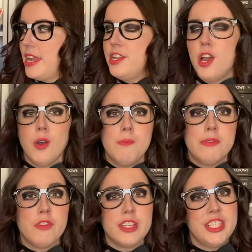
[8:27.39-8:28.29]
I know
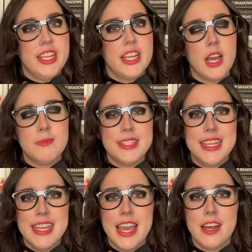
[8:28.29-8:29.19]
before she comes
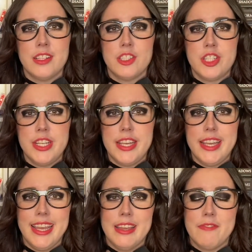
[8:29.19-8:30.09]
to Yale,
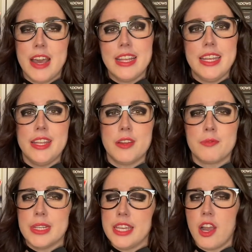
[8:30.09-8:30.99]
she fell in
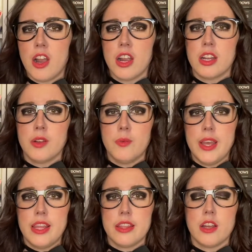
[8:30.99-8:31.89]
really hard
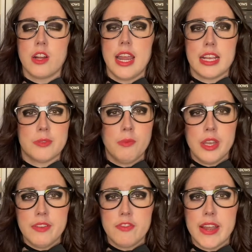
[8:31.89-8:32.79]
with her
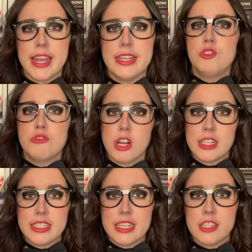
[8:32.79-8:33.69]
ex-boyfriend,
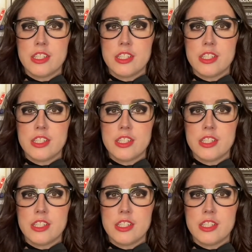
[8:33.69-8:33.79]
drug dealer,